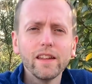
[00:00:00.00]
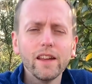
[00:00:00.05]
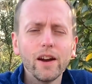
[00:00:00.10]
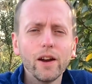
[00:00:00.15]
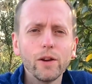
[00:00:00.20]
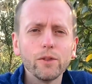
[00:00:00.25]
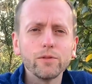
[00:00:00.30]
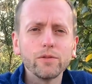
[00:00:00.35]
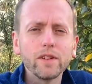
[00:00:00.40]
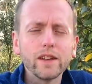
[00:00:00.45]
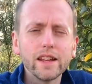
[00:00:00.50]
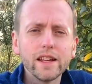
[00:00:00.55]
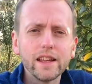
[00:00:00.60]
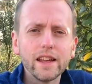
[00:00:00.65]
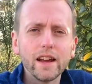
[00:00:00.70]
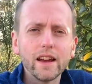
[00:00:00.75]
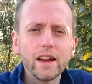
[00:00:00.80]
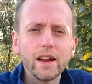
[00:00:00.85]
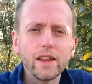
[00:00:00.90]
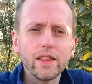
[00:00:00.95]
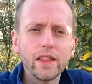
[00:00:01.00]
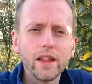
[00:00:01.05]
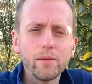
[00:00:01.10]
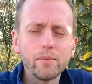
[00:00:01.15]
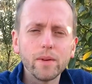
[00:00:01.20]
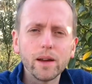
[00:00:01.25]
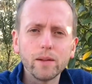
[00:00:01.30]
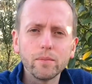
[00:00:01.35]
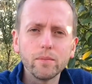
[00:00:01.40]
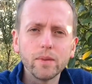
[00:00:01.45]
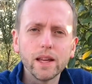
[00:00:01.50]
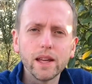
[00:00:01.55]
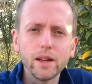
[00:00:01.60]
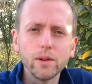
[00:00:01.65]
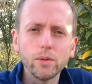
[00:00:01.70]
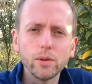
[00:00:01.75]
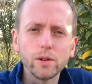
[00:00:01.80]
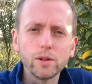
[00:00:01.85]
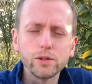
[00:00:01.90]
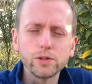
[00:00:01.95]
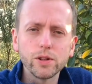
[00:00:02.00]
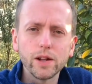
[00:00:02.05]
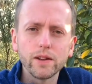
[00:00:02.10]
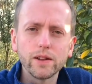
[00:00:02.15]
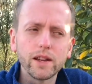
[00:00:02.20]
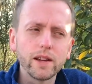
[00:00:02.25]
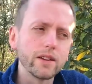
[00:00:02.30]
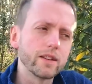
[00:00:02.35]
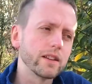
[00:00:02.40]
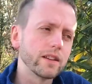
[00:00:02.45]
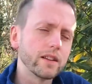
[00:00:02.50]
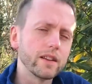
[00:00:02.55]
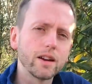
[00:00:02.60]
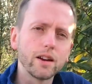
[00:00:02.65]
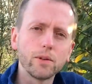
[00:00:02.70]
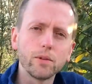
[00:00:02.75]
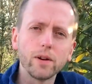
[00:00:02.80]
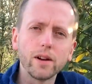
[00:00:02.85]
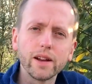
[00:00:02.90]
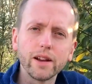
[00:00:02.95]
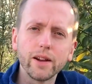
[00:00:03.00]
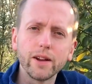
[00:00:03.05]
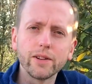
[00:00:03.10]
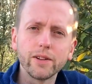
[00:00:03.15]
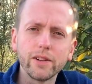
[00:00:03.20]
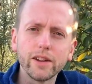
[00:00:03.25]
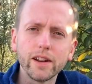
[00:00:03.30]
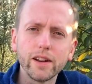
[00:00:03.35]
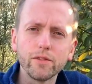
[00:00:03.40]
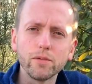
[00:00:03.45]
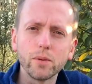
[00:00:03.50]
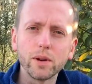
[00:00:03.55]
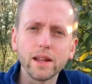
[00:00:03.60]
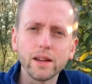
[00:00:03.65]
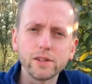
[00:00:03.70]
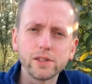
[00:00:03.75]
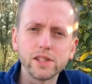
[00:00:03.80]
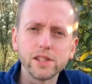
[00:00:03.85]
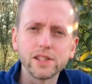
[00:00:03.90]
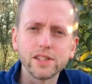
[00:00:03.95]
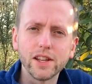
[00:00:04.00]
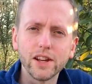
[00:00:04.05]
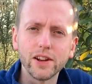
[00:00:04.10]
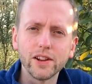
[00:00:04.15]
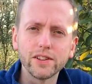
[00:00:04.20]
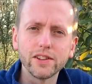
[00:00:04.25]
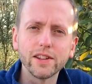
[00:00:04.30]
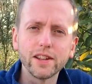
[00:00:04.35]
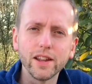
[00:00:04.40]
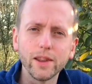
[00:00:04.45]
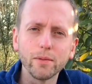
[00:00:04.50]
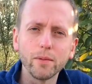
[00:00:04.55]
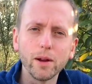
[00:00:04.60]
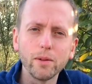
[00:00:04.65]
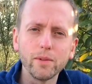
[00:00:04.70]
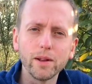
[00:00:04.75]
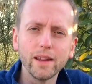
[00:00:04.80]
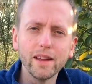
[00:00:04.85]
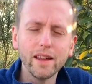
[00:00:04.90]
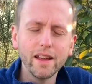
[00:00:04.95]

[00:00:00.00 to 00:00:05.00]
Hopefully them and me will drown out the DIY going on in everybody else's garden at the moment.